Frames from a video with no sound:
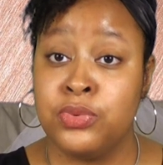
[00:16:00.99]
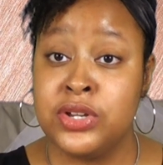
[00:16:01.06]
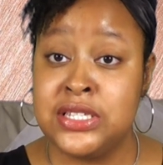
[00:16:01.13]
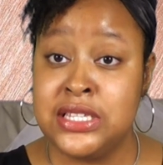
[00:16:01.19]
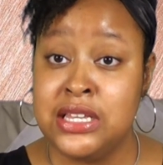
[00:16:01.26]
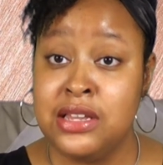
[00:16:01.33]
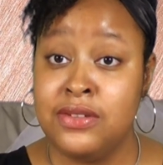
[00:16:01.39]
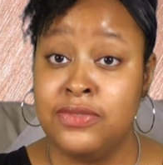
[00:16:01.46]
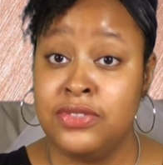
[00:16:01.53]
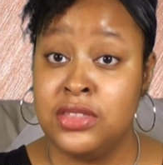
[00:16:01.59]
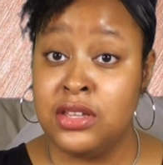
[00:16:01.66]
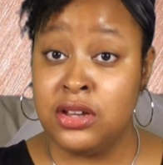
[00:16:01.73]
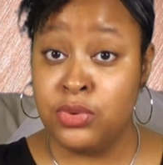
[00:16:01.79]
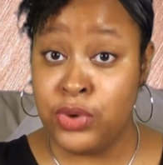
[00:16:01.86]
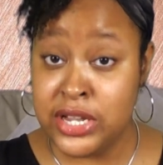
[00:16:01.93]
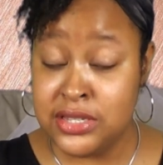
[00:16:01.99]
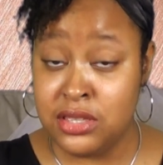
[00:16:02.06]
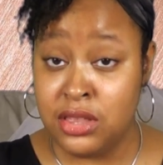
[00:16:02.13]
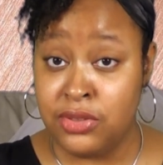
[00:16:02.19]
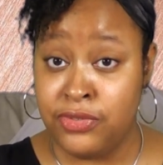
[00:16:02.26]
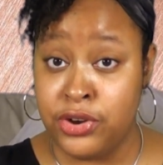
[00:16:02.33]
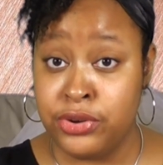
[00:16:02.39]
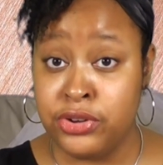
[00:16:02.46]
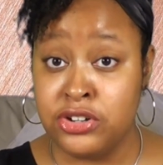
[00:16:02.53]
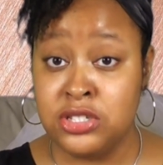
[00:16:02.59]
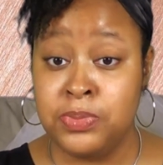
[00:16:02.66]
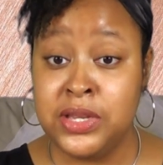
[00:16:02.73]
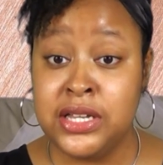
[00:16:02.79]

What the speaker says: to receive the rest of the photos,